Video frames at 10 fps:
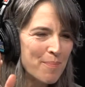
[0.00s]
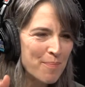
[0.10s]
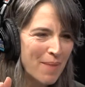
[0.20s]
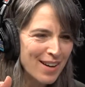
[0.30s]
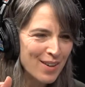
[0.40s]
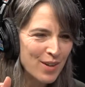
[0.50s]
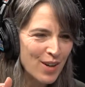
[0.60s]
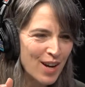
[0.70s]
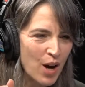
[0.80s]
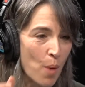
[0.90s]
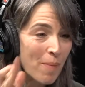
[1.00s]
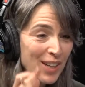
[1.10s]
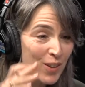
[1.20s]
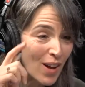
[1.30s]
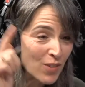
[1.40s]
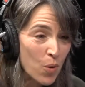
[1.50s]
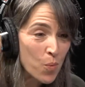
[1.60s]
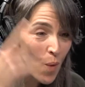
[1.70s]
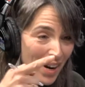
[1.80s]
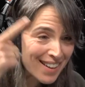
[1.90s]
Michael, I've got
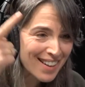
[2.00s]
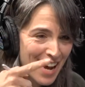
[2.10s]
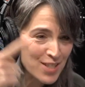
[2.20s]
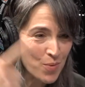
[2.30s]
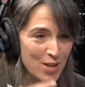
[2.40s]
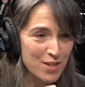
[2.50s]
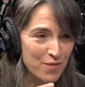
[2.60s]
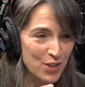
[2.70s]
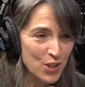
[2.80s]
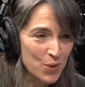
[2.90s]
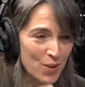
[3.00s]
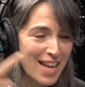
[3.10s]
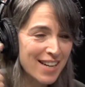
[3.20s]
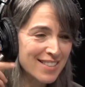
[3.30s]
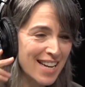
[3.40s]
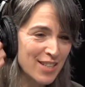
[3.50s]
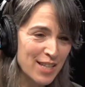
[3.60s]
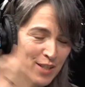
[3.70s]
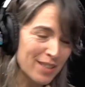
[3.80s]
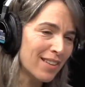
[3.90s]
one last question for you, and
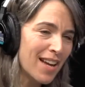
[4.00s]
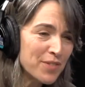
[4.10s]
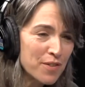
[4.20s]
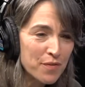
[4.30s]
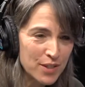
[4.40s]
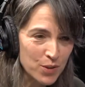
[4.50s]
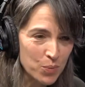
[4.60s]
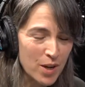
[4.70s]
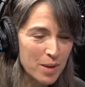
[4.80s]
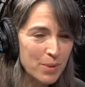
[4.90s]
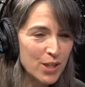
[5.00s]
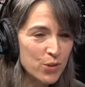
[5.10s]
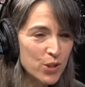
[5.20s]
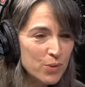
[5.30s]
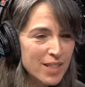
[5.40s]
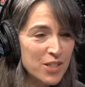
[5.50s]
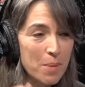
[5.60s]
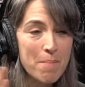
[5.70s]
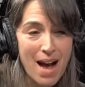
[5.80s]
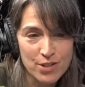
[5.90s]
it's a left of field one, but you do teach a
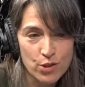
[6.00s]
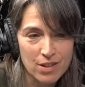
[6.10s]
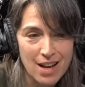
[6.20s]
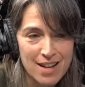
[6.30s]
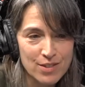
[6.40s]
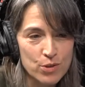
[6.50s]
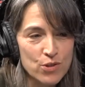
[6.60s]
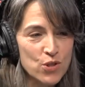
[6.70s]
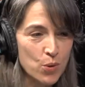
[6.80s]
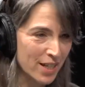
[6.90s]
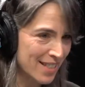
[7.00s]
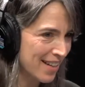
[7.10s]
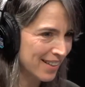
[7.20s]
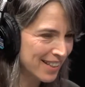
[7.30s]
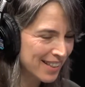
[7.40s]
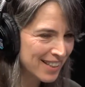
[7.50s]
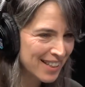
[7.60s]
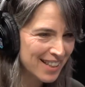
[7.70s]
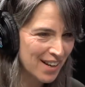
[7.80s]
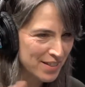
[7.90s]
masterclass on storytelling.
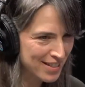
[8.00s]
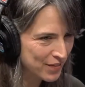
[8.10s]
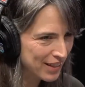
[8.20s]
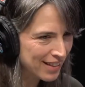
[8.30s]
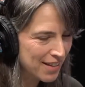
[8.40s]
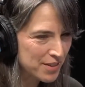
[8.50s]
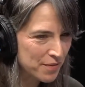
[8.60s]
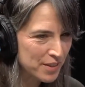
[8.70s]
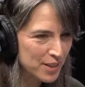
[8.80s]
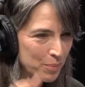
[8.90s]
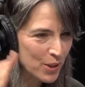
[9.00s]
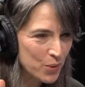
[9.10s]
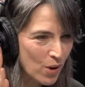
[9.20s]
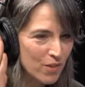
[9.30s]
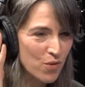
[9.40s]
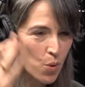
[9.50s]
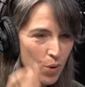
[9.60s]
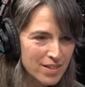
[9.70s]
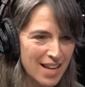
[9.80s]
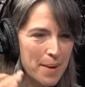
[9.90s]
Now, this is very left of field, but you are, of
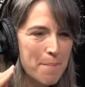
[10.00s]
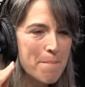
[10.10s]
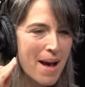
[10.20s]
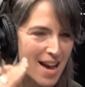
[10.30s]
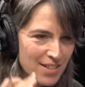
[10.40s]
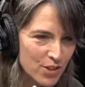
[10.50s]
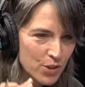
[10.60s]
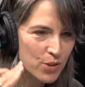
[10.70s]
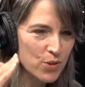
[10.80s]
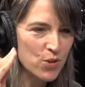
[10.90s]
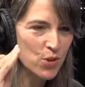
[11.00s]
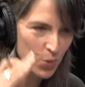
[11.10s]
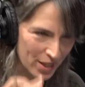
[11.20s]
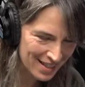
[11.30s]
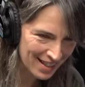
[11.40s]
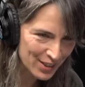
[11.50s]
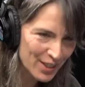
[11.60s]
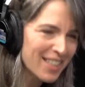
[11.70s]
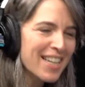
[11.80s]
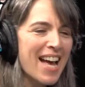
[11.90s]
course, a master
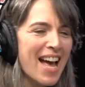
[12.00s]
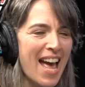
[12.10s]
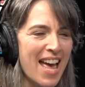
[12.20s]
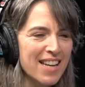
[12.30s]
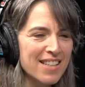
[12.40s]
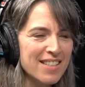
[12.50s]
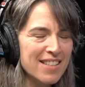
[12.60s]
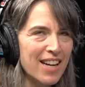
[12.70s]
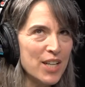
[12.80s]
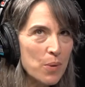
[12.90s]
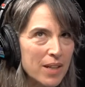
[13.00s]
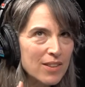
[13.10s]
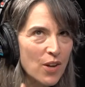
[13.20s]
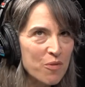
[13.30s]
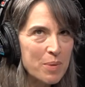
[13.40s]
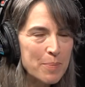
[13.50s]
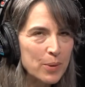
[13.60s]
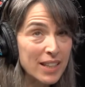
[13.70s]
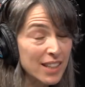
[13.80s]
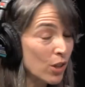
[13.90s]
storyteller. And I know that a lot of
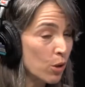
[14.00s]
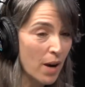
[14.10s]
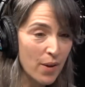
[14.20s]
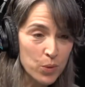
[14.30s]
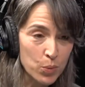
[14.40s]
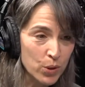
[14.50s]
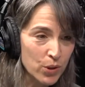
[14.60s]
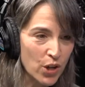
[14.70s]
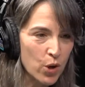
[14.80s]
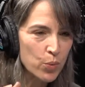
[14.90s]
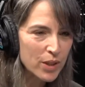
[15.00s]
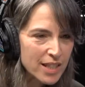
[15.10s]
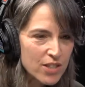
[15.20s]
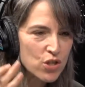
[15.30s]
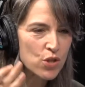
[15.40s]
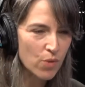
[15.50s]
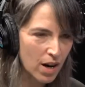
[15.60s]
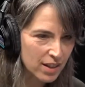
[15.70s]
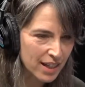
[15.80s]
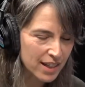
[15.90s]
people here around the world are really
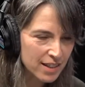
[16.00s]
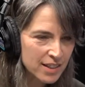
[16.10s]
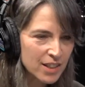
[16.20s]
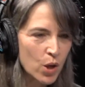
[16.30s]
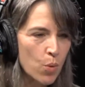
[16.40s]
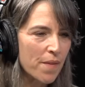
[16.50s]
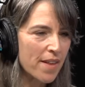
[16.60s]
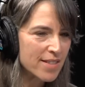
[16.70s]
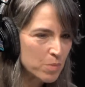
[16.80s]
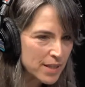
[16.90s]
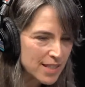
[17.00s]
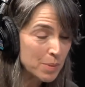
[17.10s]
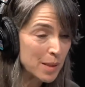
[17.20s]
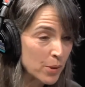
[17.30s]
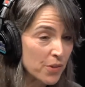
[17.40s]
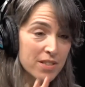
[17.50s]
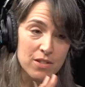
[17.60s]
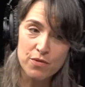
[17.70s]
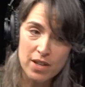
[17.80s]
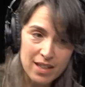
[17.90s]
struggling when they speak to people, this
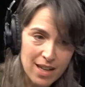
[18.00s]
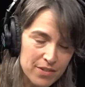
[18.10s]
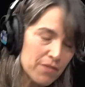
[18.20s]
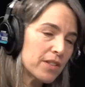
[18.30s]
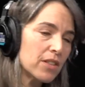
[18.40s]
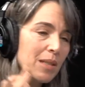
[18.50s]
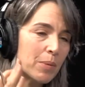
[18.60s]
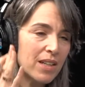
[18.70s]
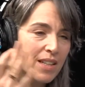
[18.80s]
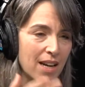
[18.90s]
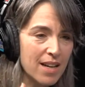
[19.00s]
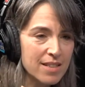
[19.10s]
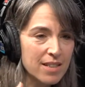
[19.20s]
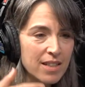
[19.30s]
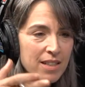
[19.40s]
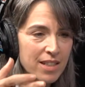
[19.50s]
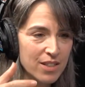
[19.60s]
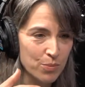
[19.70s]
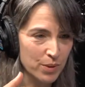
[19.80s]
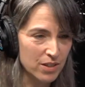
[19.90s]
is very left of field, about Gaza and
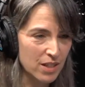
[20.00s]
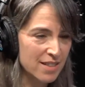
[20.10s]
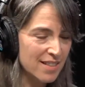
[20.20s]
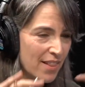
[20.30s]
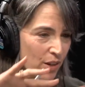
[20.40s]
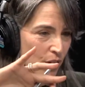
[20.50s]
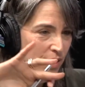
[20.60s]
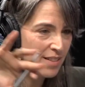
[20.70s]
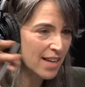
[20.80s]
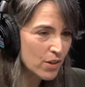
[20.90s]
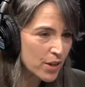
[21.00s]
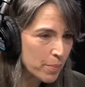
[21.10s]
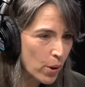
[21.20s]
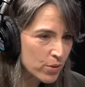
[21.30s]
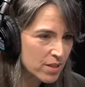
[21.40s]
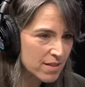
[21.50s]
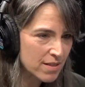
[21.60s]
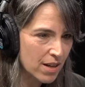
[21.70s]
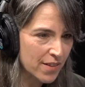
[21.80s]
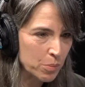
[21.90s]
Israel, and say they're on opposing
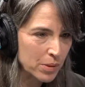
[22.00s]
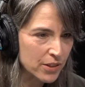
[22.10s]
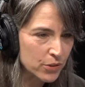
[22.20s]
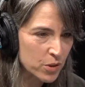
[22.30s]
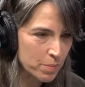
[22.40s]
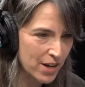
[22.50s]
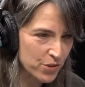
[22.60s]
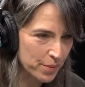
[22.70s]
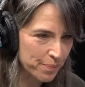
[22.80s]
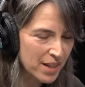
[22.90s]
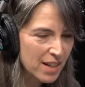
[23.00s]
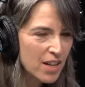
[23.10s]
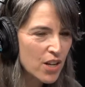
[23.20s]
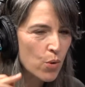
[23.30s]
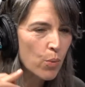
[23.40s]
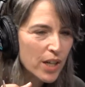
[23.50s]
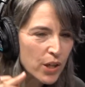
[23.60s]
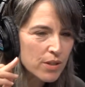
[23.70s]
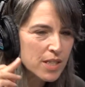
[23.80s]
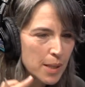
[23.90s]
side of the political spectrum. What are
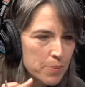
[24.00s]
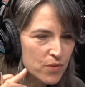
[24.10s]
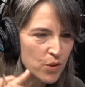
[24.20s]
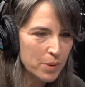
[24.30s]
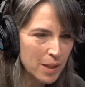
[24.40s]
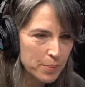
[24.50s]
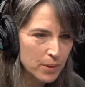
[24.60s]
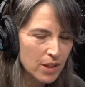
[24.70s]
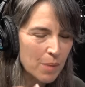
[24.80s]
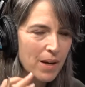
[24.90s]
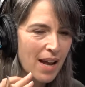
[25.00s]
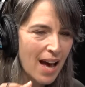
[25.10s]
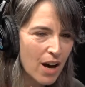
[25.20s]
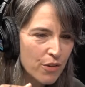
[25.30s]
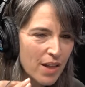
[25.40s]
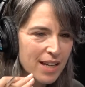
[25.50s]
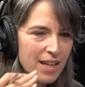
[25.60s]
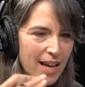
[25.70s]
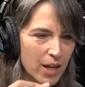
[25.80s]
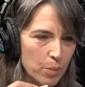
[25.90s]
your tips for people about how they can
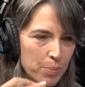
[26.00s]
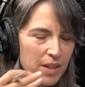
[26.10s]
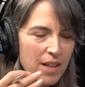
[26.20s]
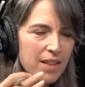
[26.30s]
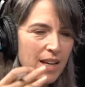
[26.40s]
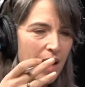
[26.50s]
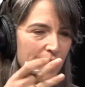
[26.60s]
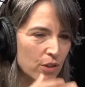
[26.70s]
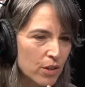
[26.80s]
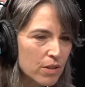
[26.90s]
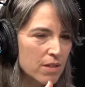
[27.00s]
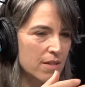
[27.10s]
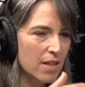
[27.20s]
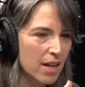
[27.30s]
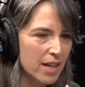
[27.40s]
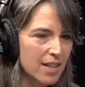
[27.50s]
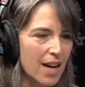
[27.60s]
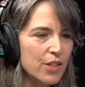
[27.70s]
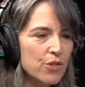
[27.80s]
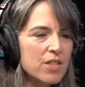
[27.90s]
help the other side
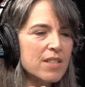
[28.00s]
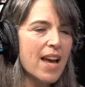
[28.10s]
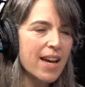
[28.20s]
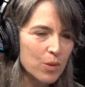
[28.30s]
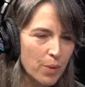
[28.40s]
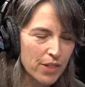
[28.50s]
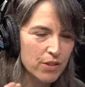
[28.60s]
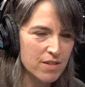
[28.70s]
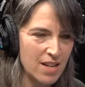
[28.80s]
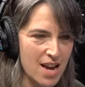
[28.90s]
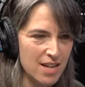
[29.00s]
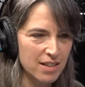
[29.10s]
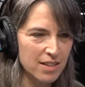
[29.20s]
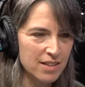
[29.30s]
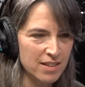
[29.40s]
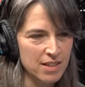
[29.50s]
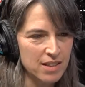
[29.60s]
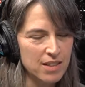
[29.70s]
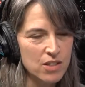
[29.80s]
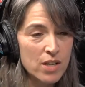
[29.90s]
understand what they're saying?
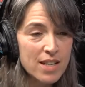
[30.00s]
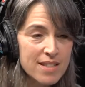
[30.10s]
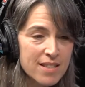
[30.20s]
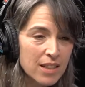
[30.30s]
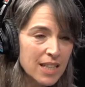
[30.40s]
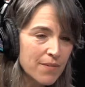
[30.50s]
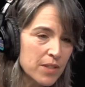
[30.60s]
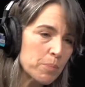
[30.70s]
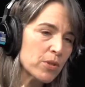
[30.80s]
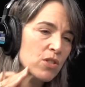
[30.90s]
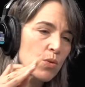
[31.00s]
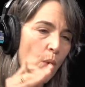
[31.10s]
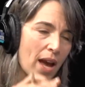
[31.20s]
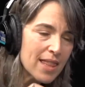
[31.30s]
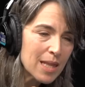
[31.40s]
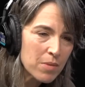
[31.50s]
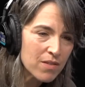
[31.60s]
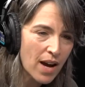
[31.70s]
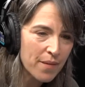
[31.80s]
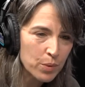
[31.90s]
Not necessarily even to persuade them
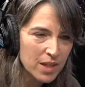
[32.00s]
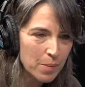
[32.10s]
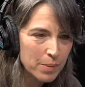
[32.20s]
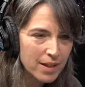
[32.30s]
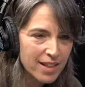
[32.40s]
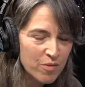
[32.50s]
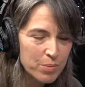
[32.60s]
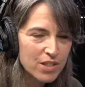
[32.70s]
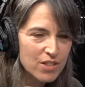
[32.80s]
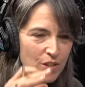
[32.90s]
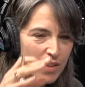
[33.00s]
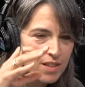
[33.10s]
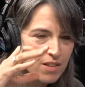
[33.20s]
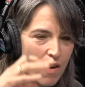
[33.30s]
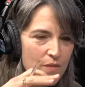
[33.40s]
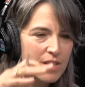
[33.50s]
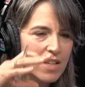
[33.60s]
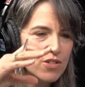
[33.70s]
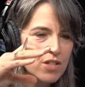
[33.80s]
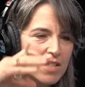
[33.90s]
of what they believe, but just so that the
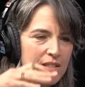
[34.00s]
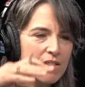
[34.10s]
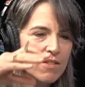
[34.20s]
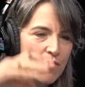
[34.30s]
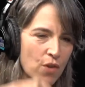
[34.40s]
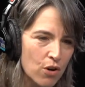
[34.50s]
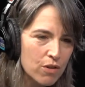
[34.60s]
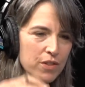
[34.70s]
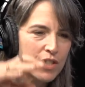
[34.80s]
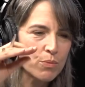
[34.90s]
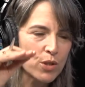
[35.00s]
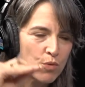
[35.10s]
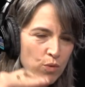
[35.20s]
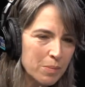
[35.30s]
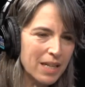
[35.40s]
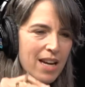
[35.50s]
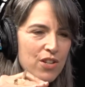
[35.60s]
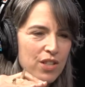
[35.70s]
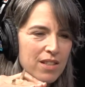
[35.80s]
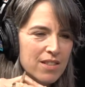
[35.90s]
conversation doesn't devolve into
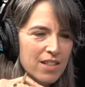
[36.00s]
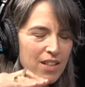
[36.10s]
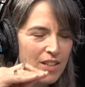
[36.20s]
recriminations.